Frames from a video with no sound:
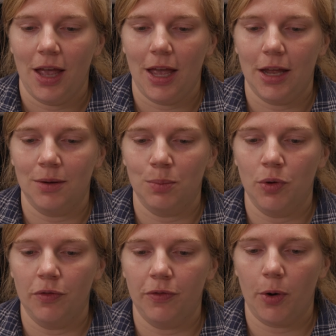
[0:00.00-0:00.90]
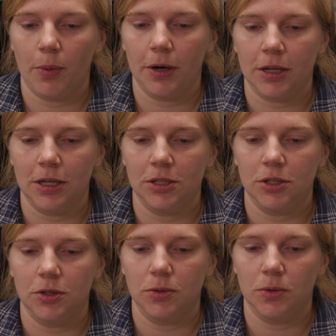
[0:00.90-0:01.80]
and move forward
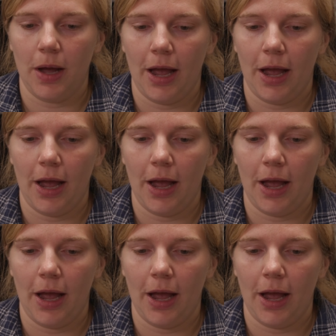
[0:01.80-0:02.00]
into